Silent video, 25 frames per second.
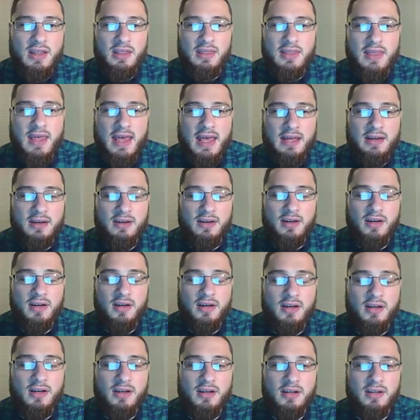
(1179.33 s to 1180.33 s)
that
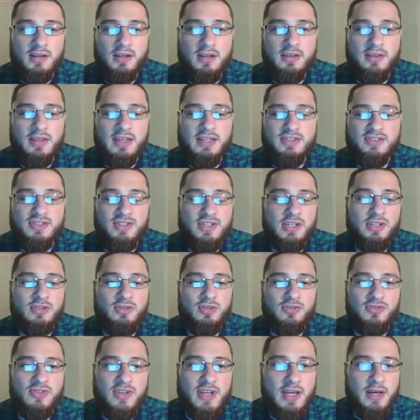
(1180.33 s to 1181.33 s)
uh, that
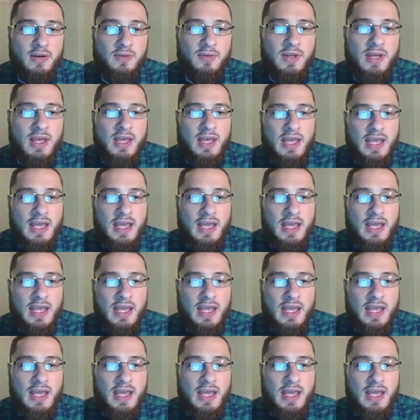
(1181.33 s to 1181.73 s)
signal down.